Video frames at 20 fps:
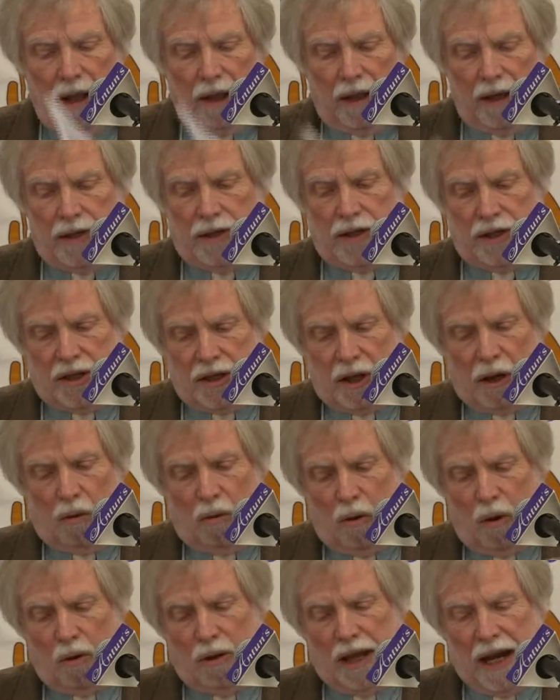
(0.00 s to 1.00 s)
This is the
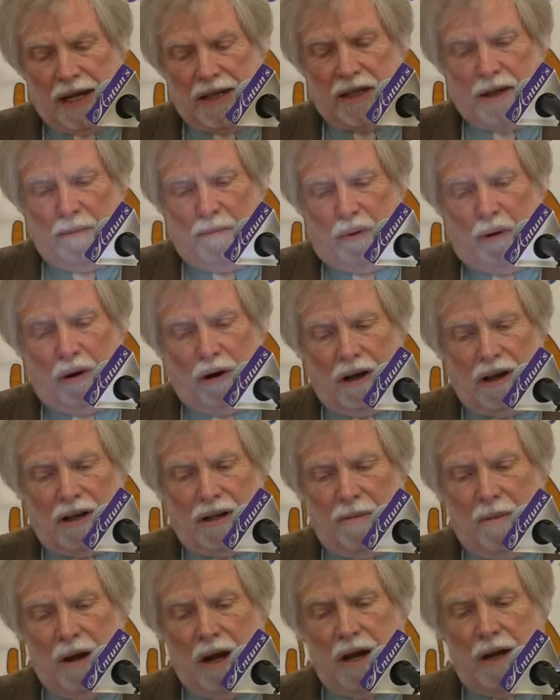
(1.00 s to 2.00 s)
quote that's important
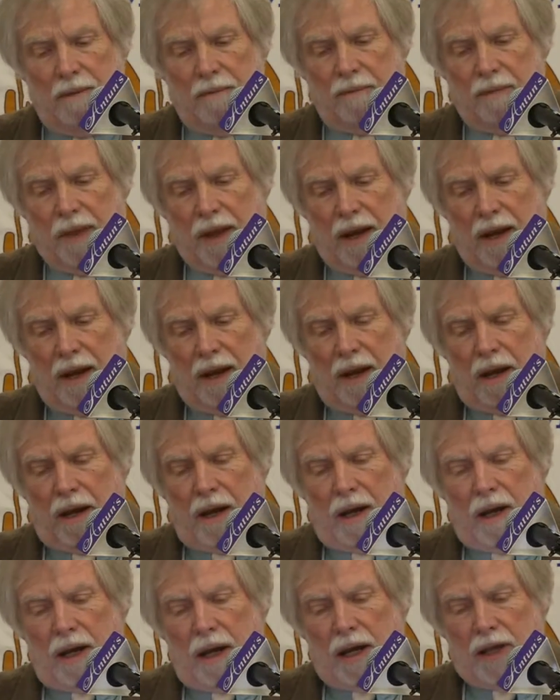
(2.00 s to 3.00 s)
to me.
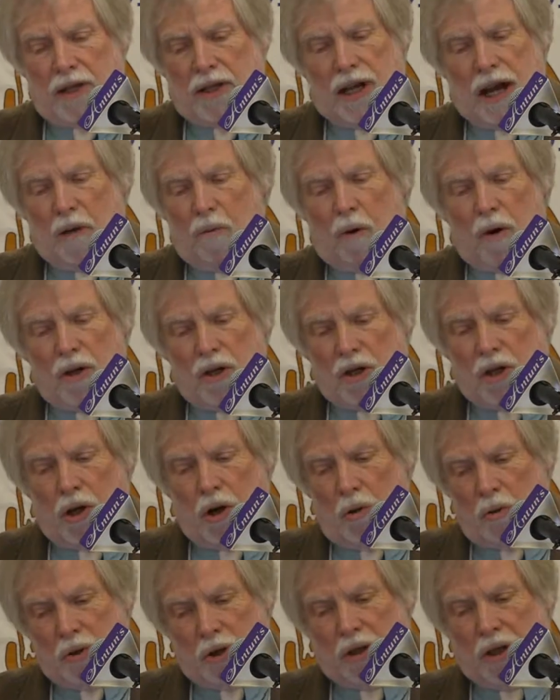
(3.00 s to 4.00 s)
He said, "We're
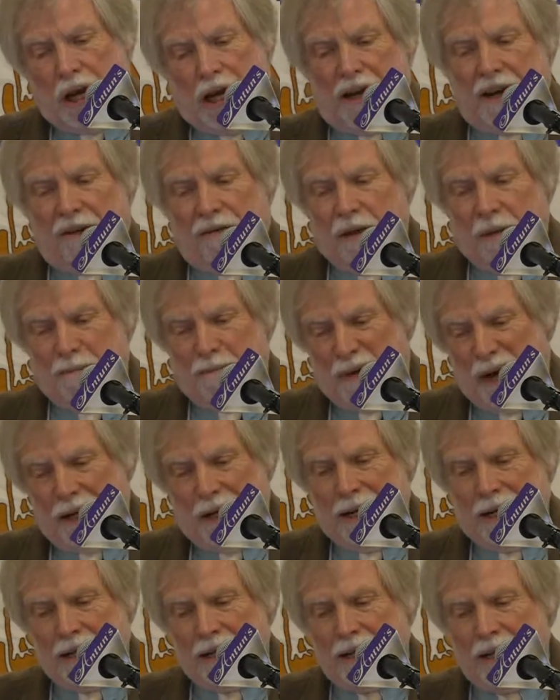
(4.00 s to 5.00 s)
so sick of the
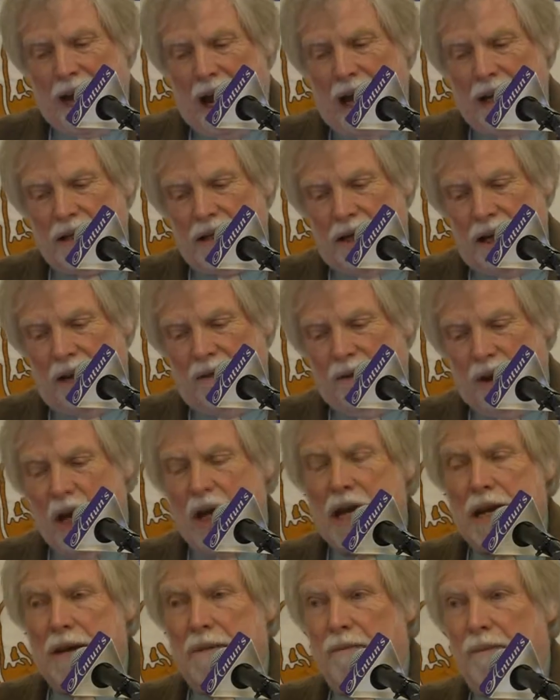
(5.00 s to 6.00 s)
pundits on
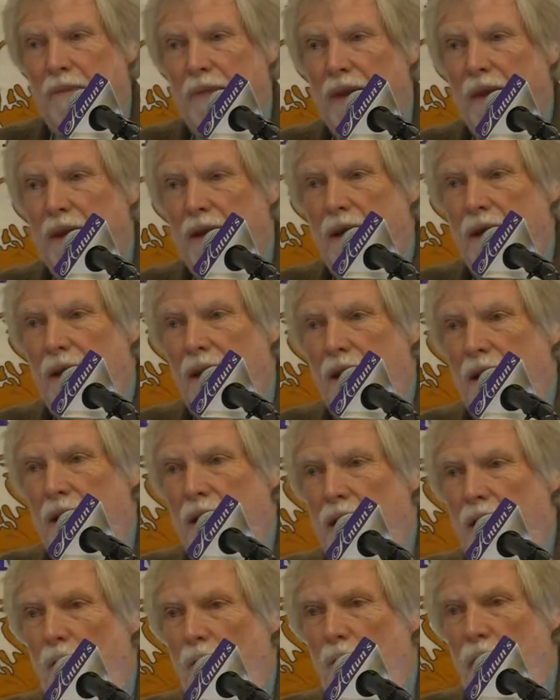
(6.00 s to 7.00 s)
TV.
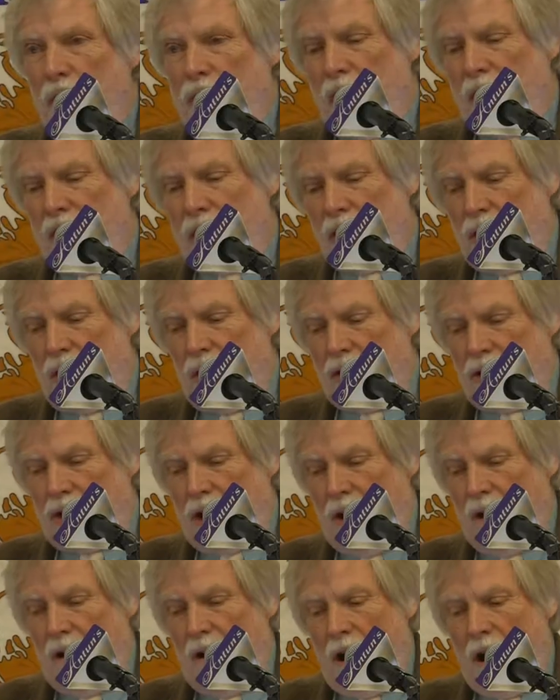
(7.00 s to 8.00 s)
We just
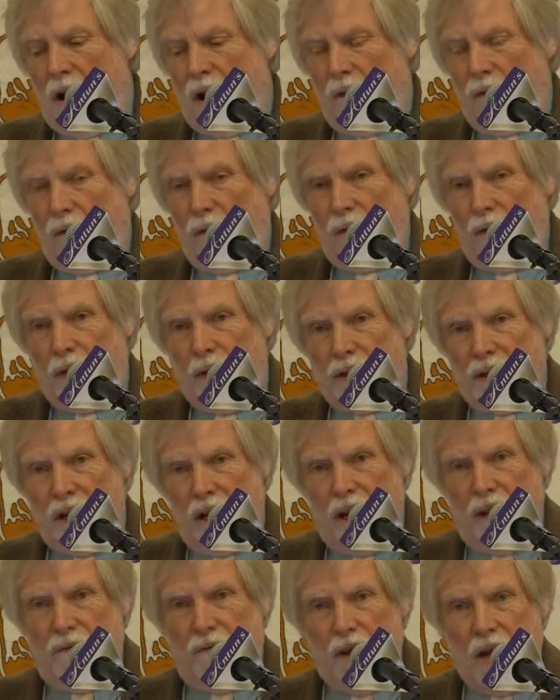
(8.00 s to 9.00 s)
turn off the
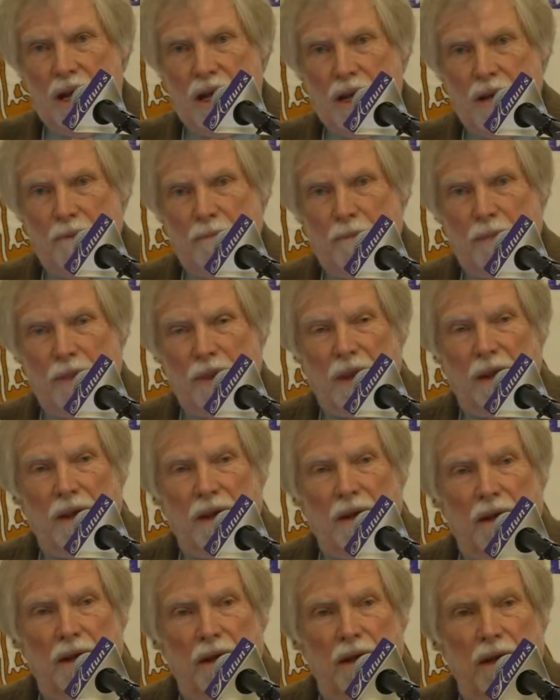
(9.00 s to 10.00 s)
TV."
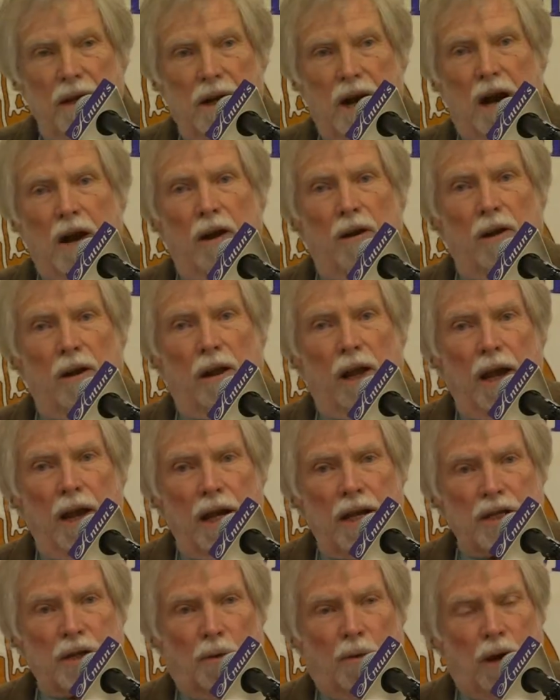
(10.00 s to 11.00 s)
Carl,
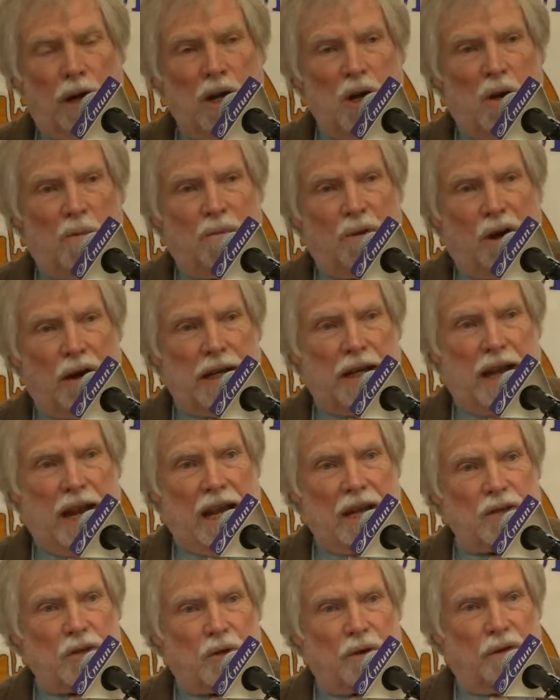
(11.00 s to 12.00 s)
as a radio
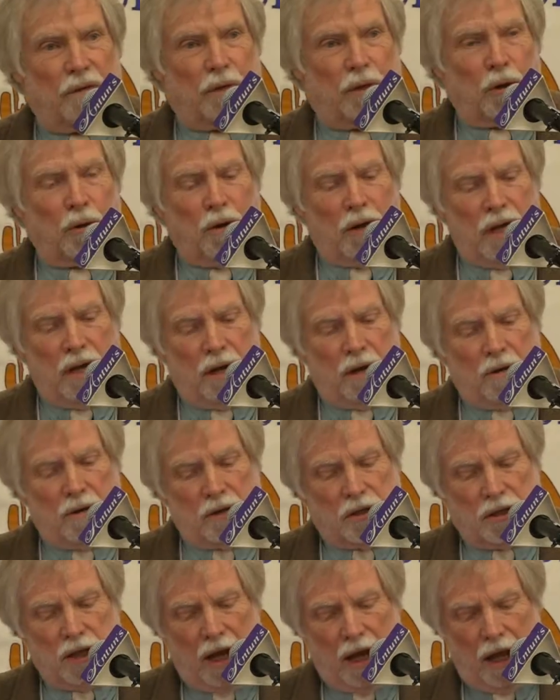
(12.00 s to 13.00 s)
broadcaster of 30
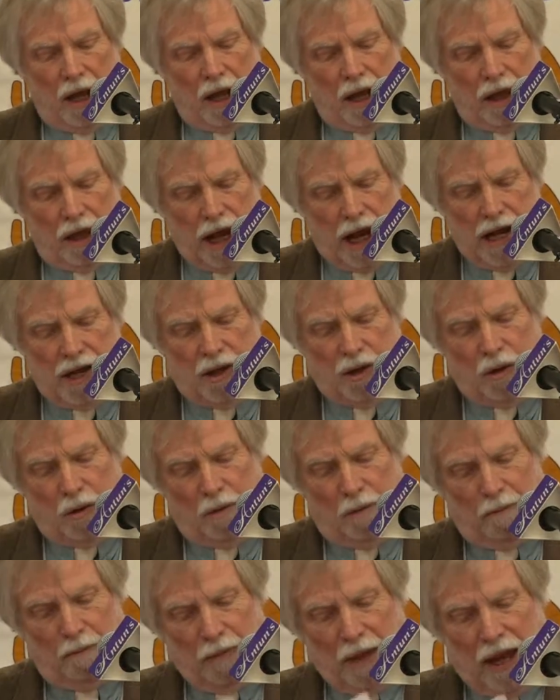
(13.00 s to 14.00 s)
years, thank you.